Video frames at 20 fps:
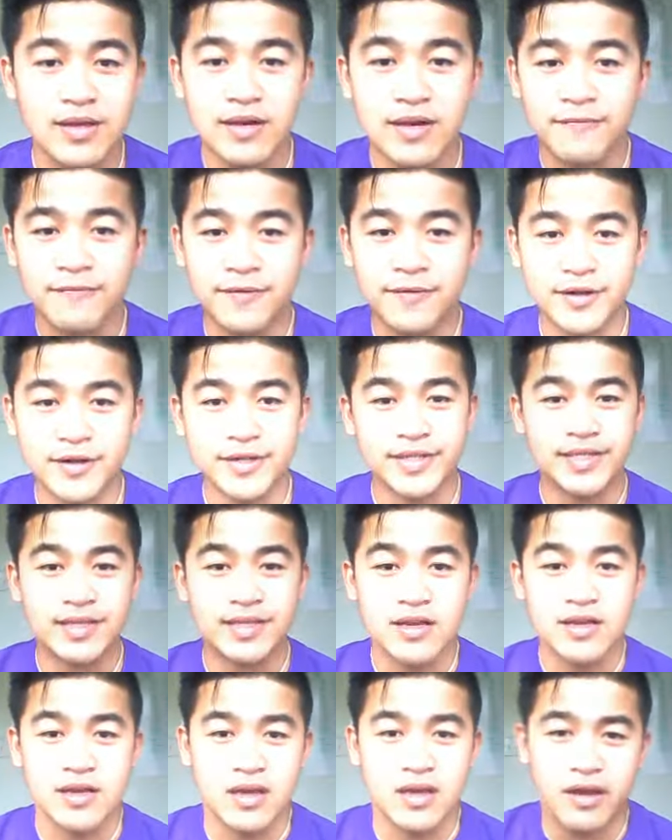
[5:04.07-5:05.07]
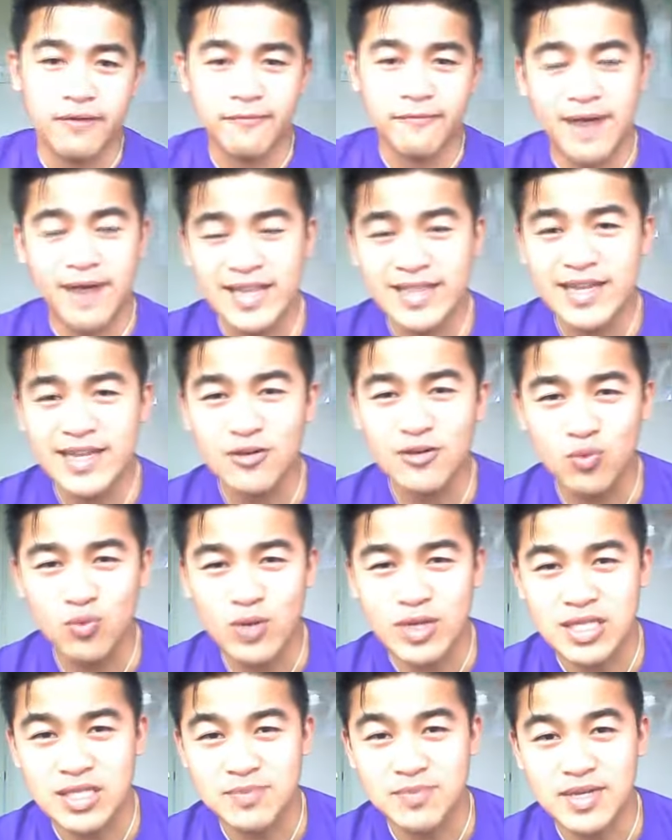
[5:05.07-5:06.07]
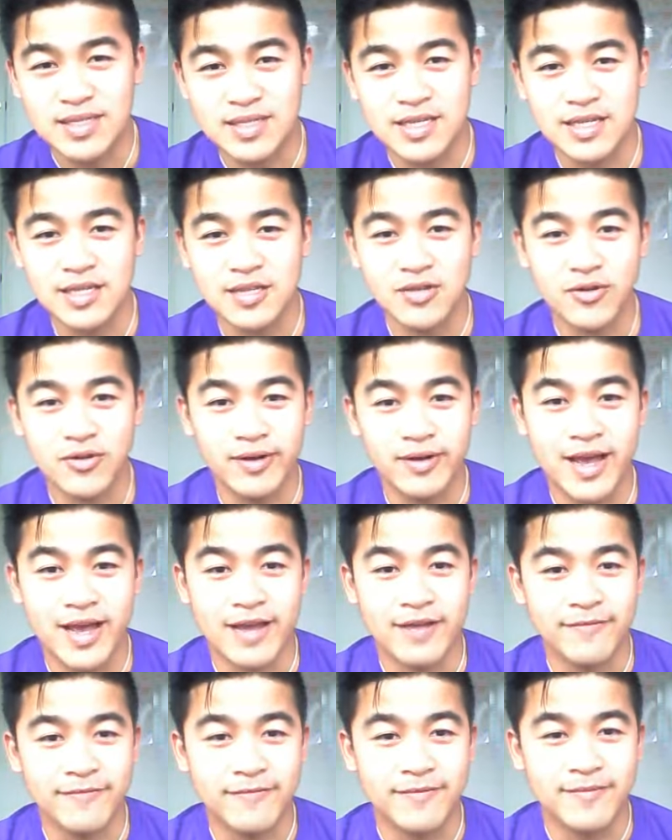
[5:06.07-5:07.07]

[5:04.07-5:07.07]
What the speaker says: First, find out what's missing in your life.